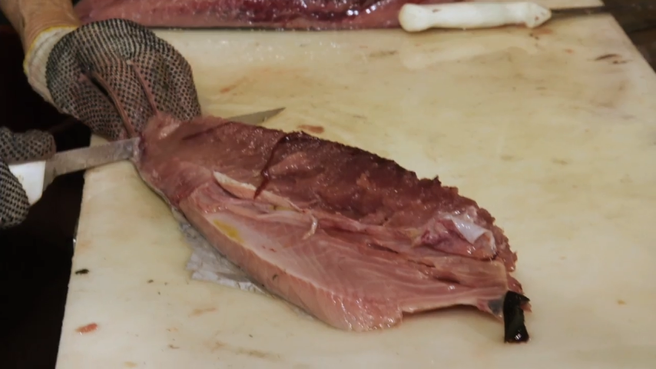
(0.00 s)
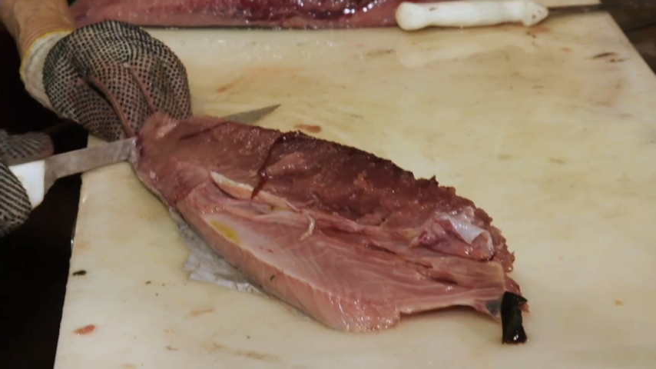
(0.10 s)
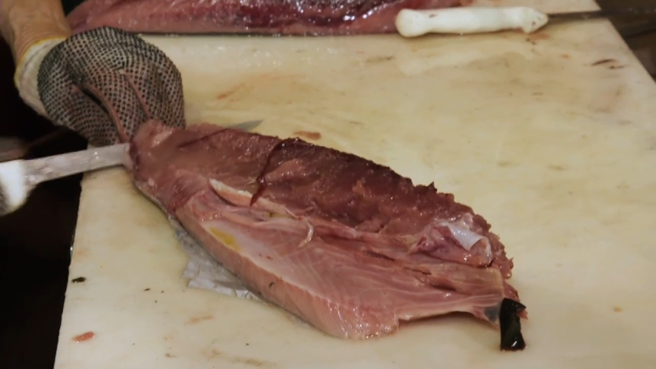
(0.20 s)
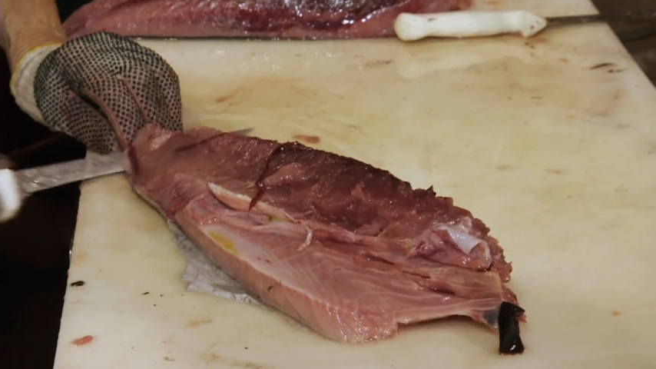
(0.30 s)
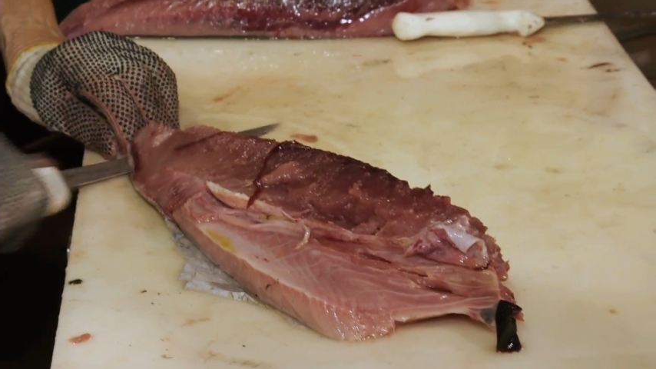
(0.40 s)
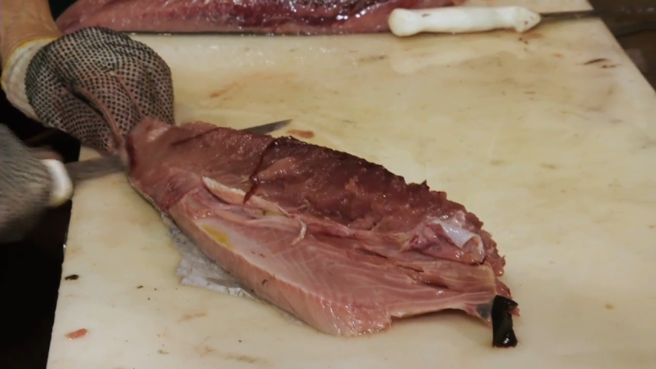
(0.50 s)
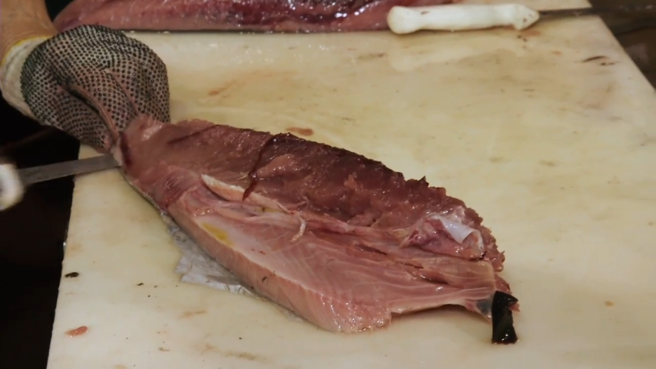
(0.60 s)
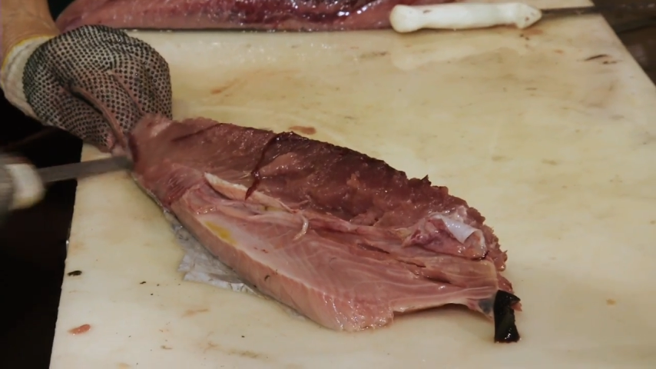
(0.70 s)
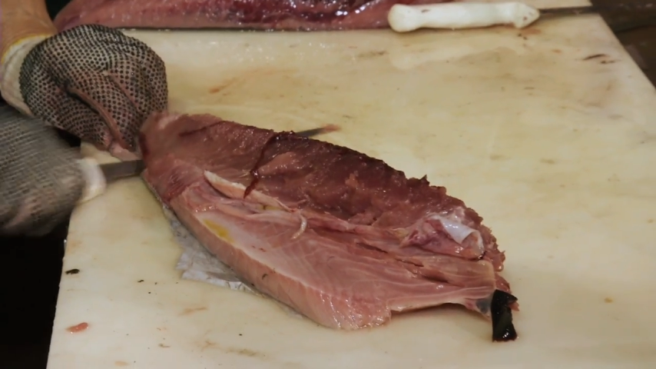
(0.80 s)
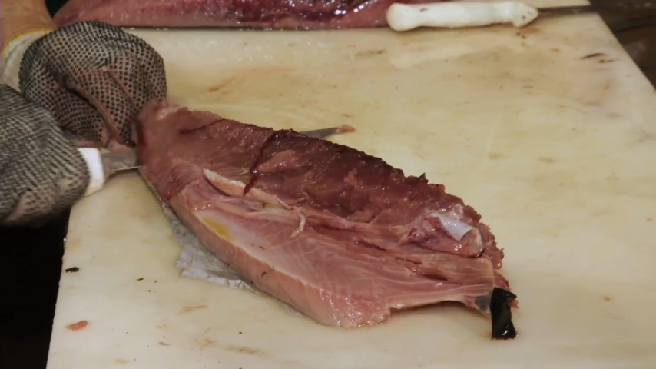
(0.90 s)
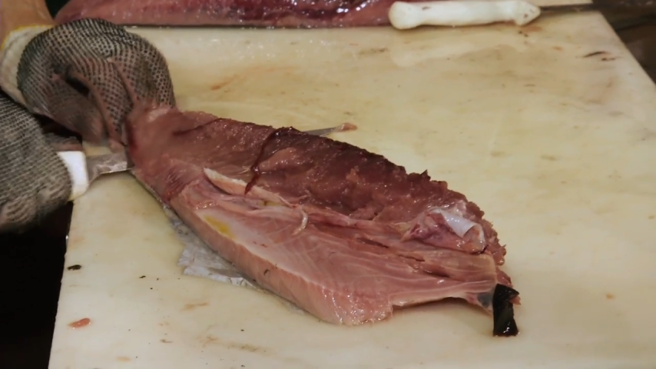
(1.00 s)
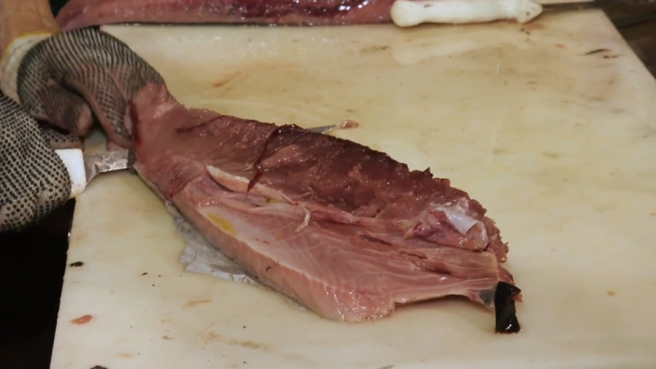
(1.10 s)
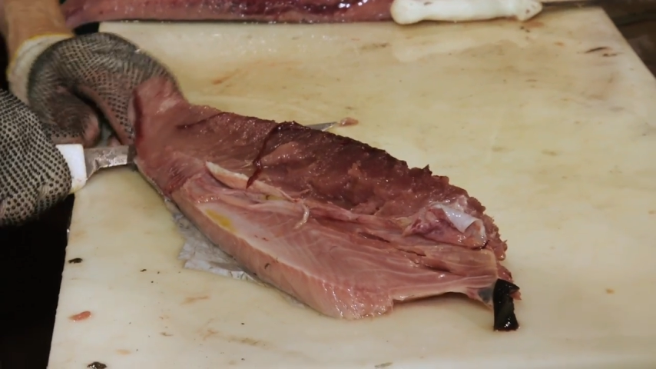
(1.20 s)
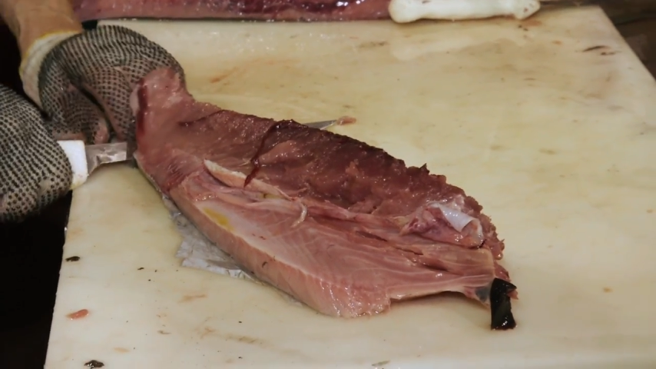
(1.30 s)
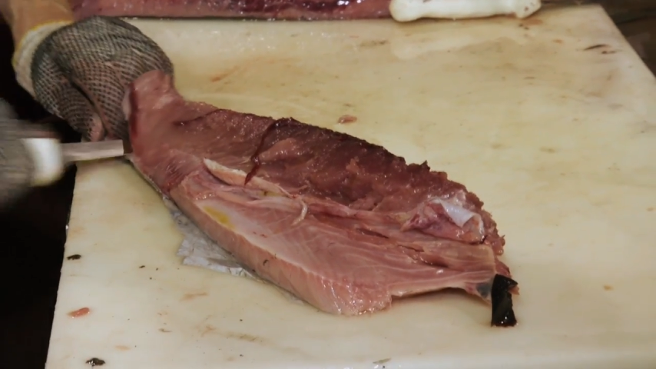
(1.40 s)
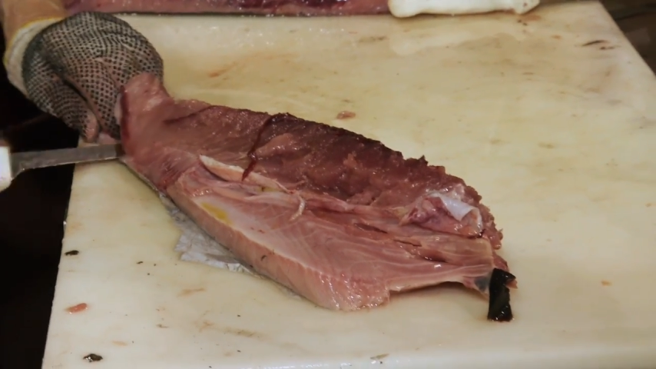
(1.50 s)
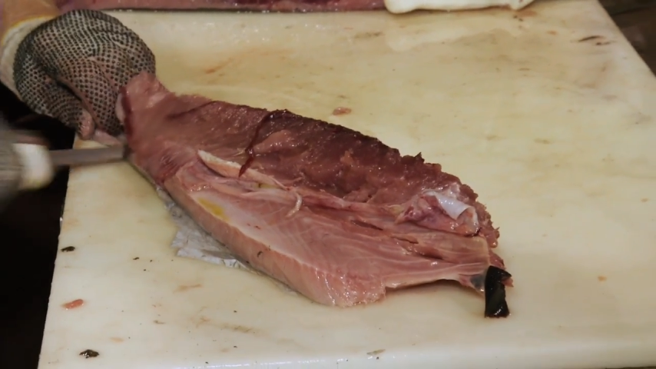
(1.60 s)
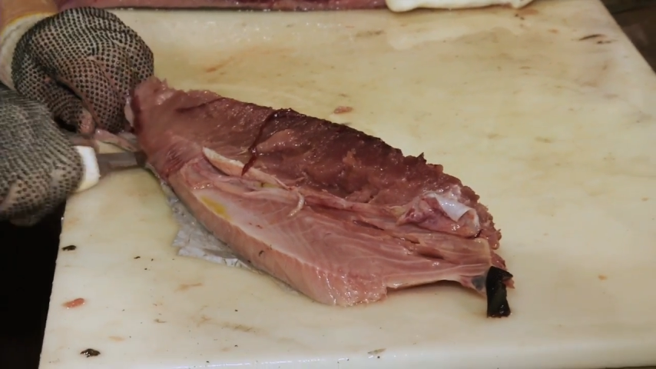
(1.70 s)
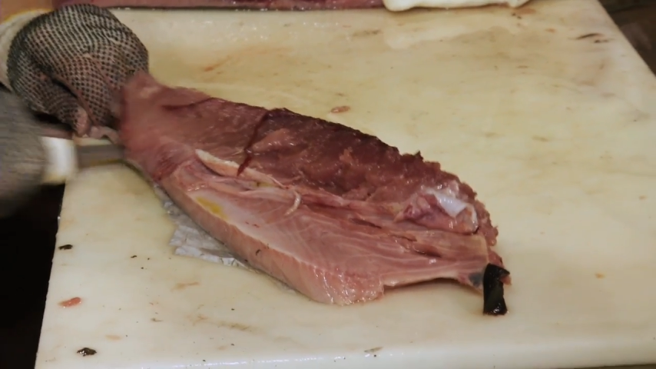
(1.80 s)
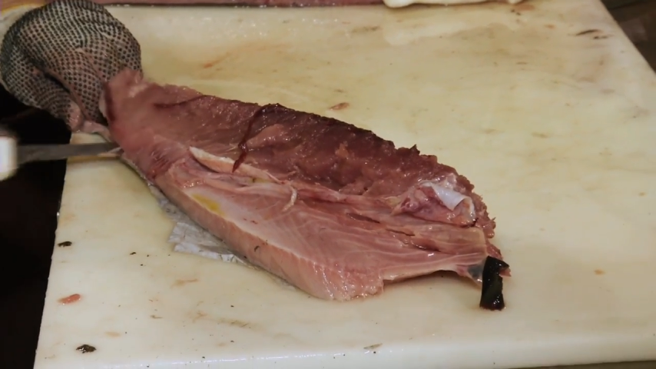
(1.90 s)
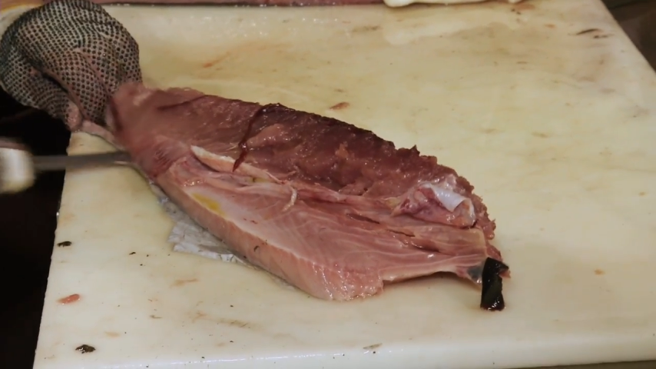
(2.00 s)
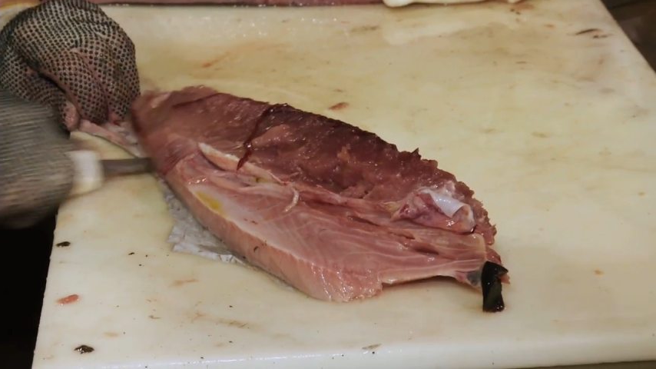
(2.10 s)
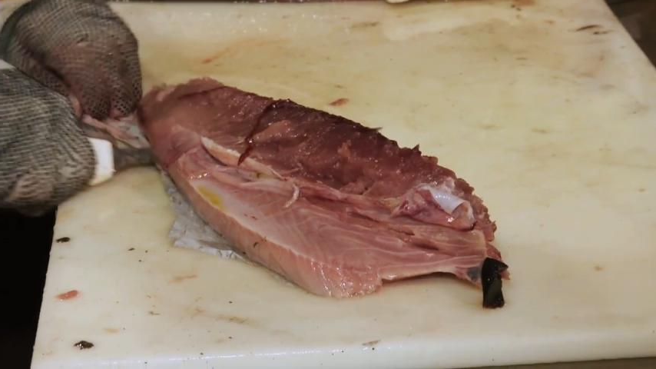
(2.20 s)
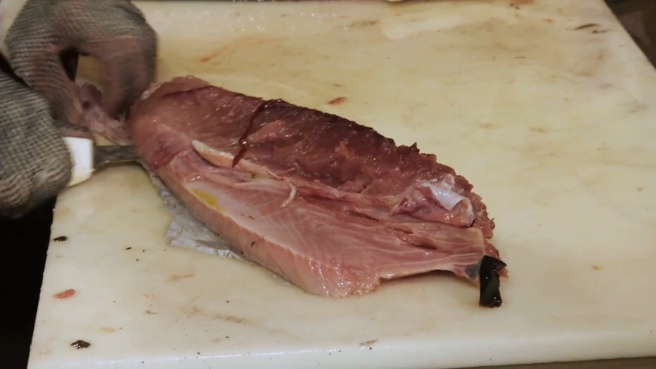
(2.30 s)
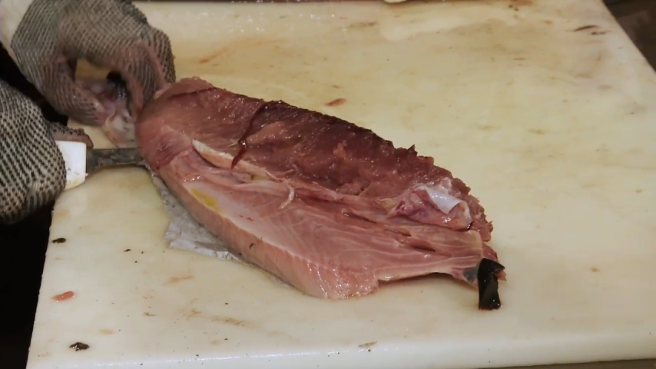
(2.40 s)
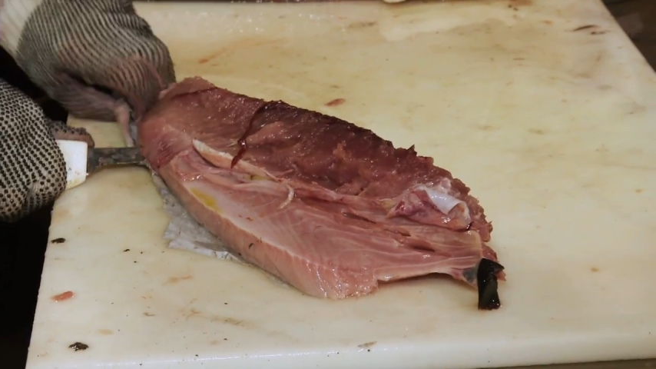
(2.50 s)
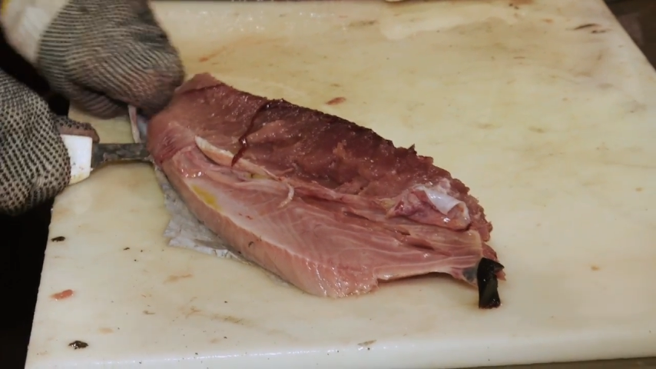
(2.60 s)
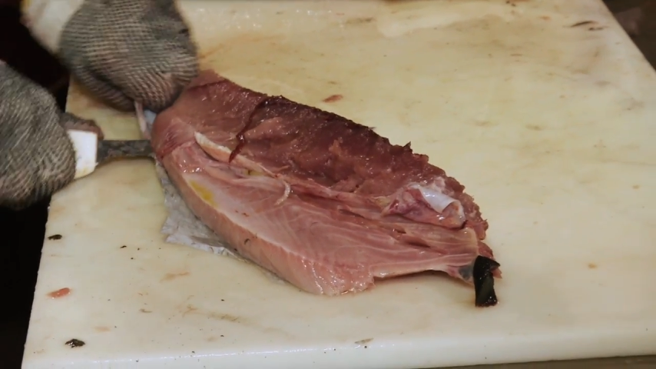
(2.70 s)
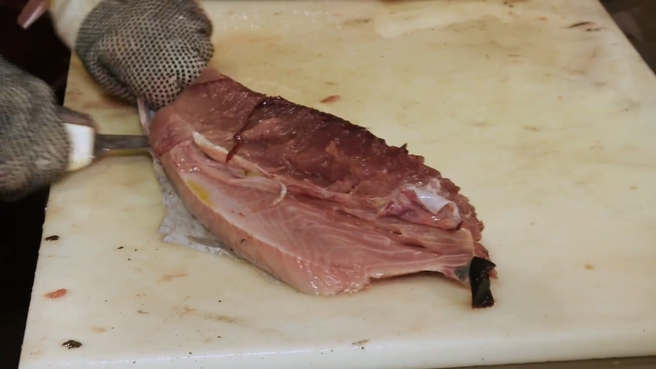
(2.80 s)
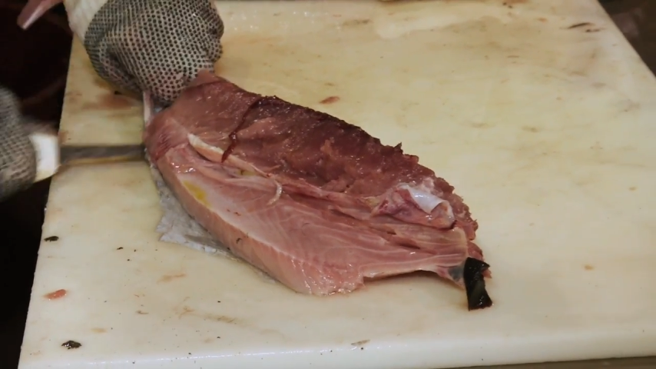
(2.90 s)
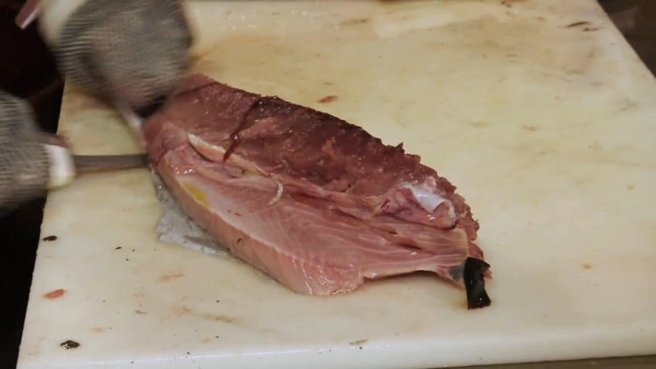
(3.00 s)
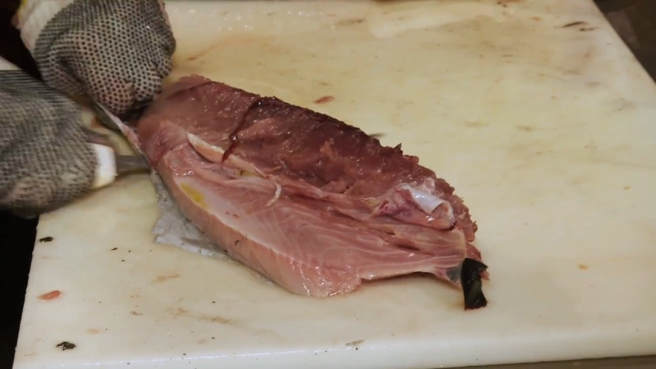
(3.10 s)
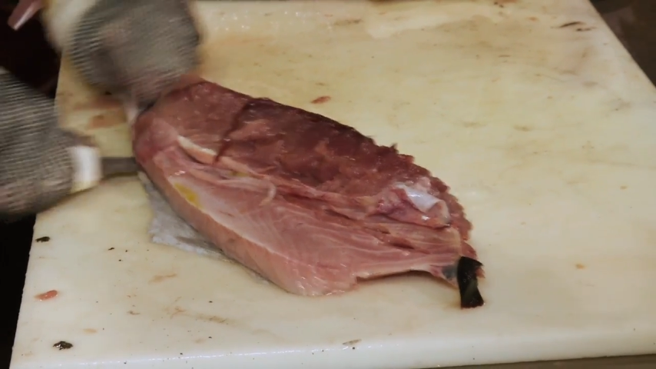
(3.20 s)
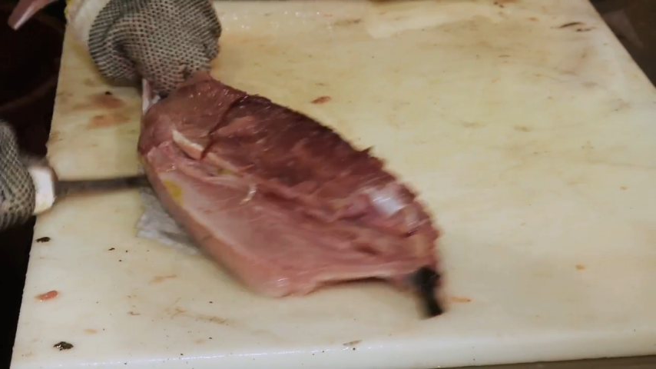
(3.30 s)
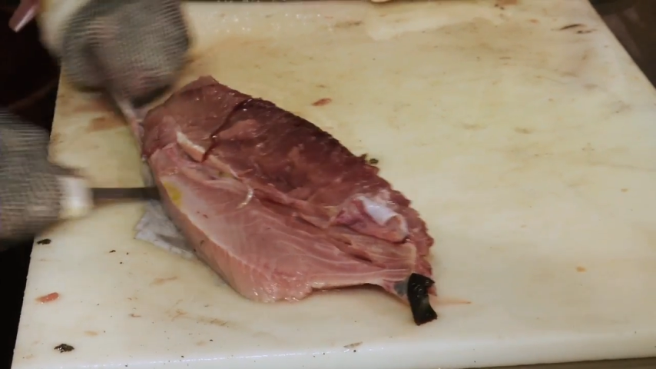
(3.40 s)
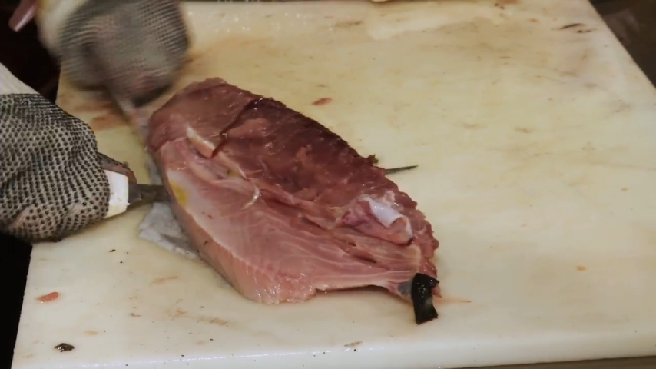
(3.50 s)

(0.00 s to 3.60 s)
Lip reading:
(no speaker visible)